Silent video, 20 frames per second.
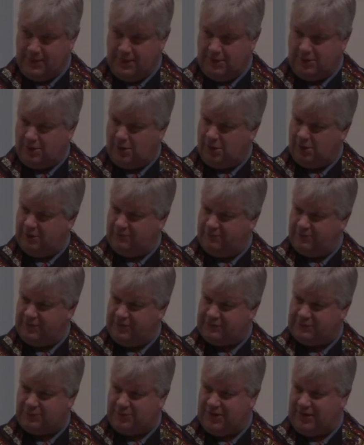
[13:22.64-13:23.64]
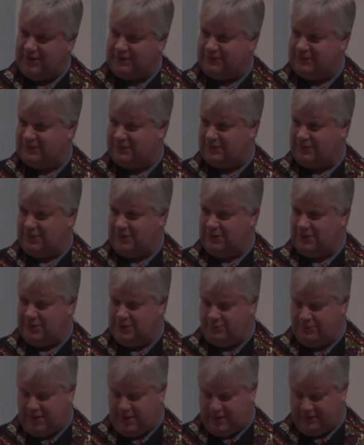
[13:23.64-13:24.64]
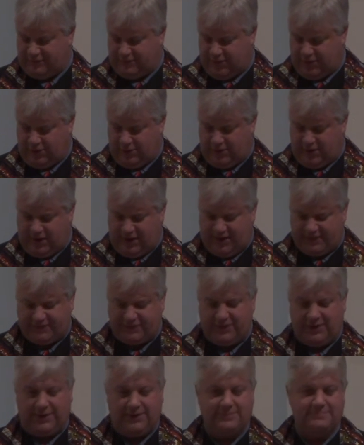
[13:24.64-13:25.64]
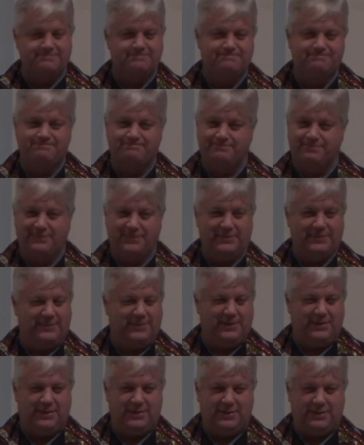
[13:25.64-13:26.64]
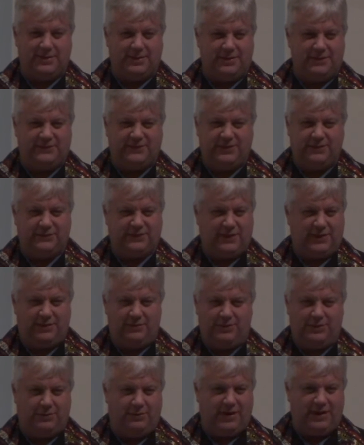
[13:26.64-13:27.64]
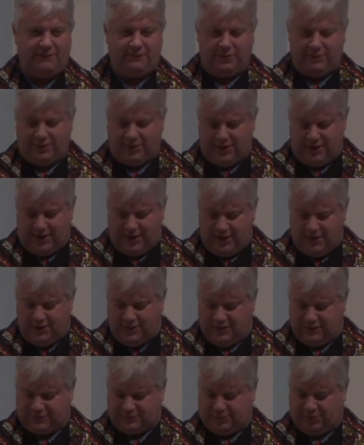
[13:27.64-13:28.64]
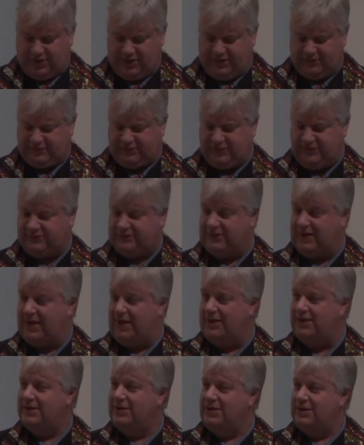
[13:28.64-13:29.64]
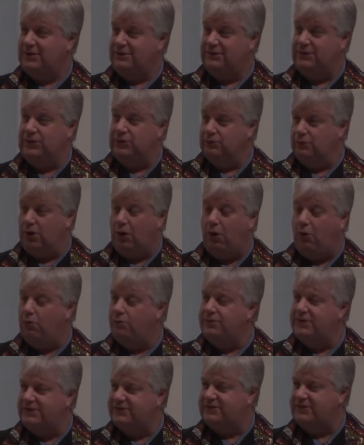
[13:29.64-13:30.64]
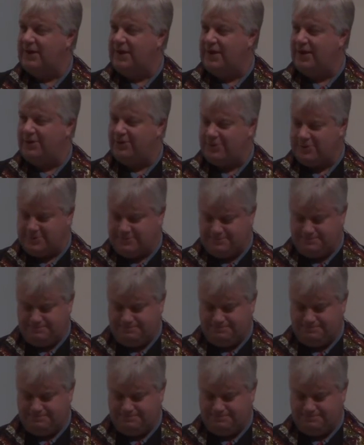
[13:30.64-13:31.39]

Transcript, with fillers: all of which piqued the young man's curiosity it seems like you know everybody in this place, he said. Do you own this diner?